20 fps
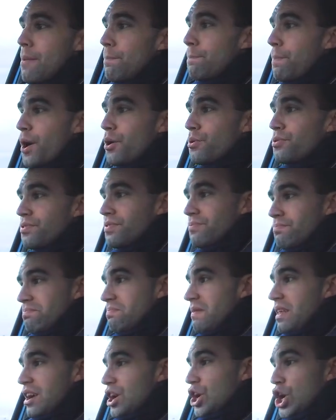both
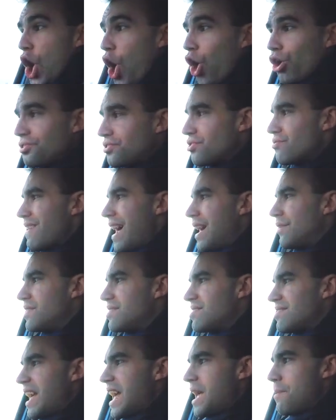cost around the
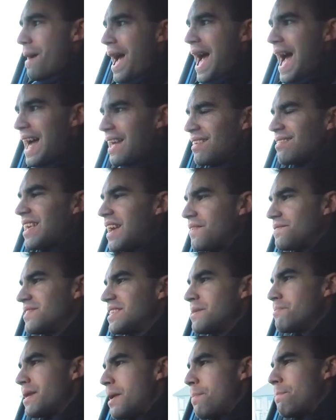same and have
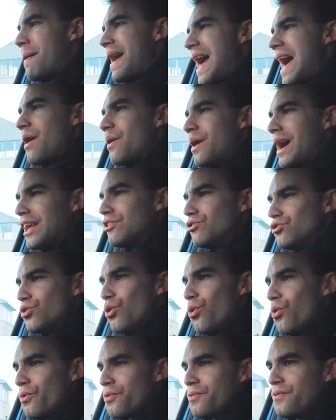similar power and
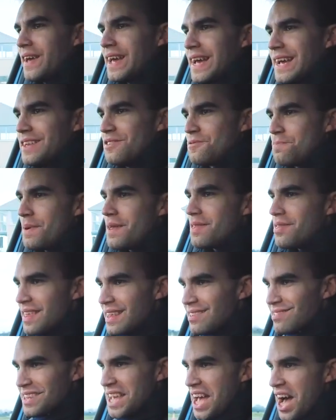torque figures. But
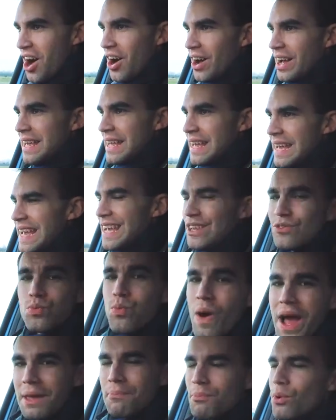this car is
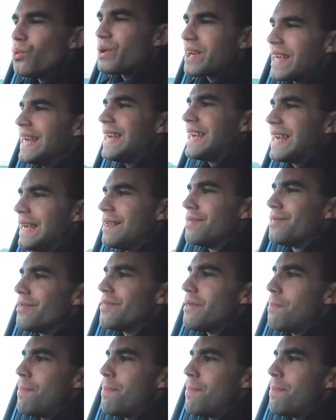way more geeky than the